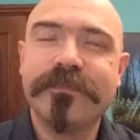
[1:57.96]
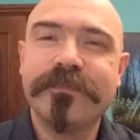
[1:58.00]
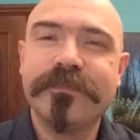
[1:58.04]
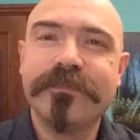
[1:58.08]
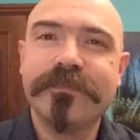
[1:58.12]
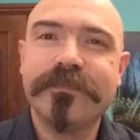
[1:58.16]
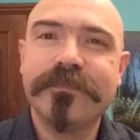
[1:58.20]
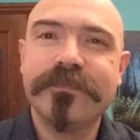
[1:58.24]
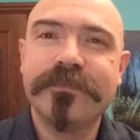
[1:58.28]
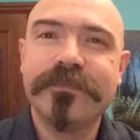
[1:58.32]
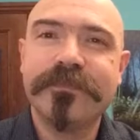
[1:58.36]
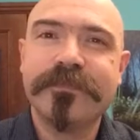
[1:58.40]

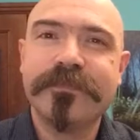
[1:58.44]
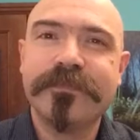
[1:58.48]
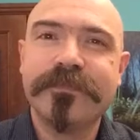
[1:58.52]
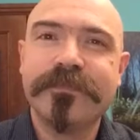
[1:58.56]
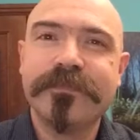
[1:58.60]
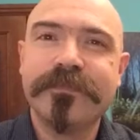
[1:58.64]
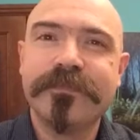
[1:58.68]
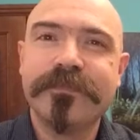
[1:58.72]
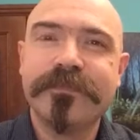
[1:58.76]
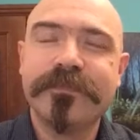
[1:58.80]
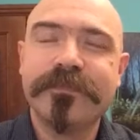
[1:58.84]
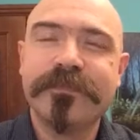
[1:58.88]

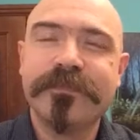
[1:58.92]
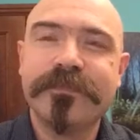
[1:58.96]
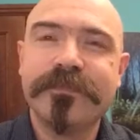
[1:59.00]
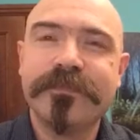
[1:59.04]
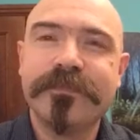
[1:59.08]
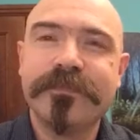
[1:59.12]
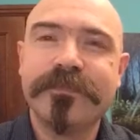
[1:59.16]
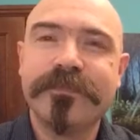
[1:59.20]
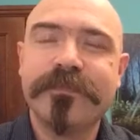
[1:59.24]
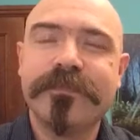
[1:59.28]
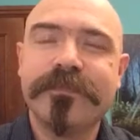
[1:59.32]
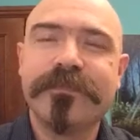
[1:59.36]

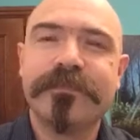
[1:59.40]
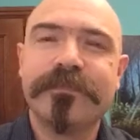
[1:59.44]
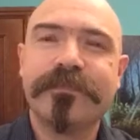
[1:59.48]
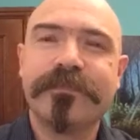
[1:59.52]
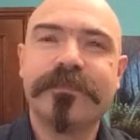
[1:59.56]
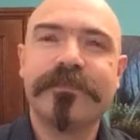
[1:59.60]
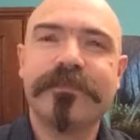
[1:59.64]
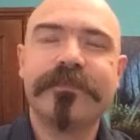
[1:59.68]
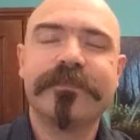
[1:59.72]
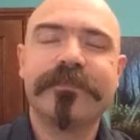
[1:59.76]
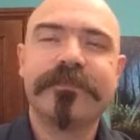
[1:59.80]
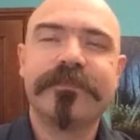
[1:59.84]

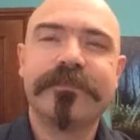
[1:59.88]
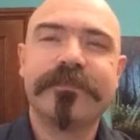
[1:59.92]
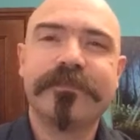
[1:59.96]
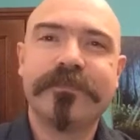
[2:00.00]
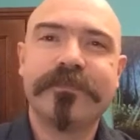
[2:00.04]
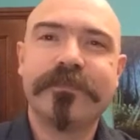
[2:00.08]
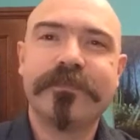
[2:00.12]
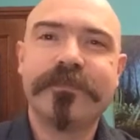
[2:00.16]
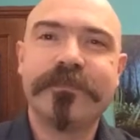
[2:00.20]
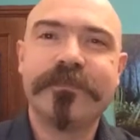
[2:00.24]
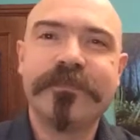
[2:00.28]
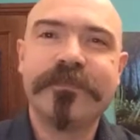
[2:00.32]

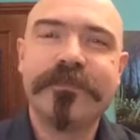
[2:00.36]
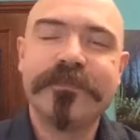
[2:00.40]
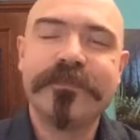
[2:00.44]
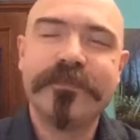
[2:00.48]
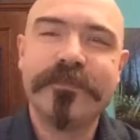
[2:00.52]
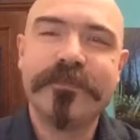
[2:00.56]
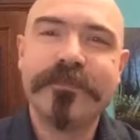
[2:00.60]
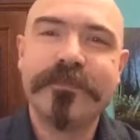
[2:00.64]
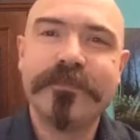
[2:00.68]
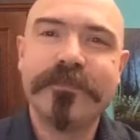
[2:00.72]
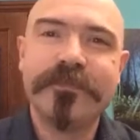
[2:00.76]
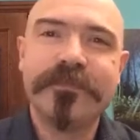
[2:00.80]

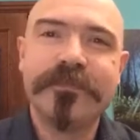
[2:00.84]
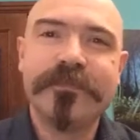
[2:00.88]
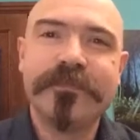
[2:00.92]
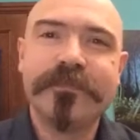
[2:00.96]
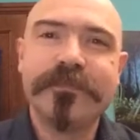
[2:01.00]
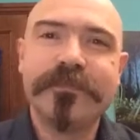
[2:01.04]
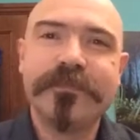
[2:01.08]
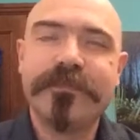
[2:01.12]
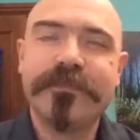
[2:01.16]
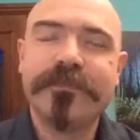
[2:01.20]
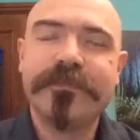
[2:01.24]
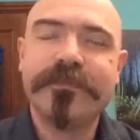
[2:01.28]

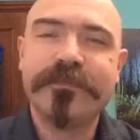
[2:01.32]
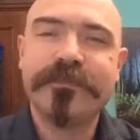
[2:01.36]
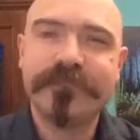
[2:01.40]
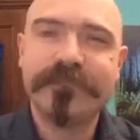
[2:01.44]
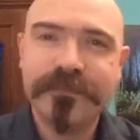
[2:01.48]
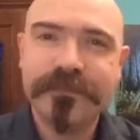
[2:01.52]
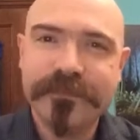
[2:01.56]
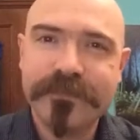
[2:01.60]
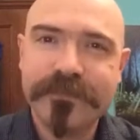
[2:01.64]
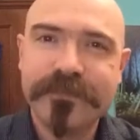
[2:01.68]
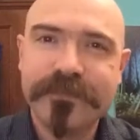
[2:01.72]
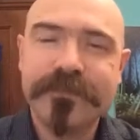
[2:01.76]

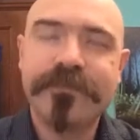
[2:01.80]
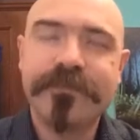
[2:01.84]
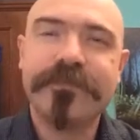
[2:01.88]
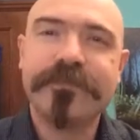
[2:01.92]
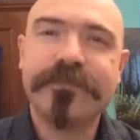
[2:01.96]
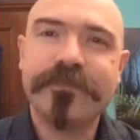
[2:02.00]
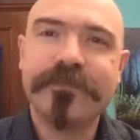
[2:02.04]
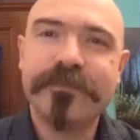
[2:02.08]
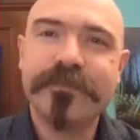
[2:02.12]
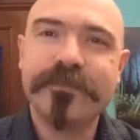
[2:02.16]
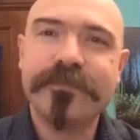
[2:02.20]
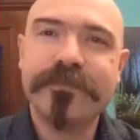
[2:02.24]

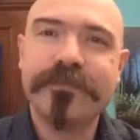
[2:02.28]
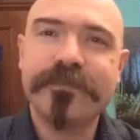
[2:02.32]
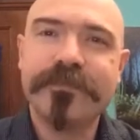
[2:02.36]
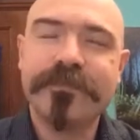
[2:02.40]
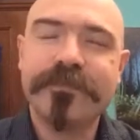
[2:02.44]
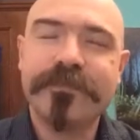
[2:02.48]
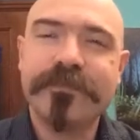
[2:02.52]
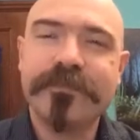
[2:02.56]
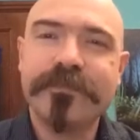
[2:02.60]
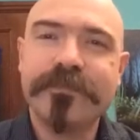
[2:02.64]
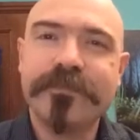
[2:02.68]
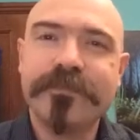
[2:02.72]

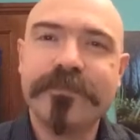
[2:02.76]
(not speaking)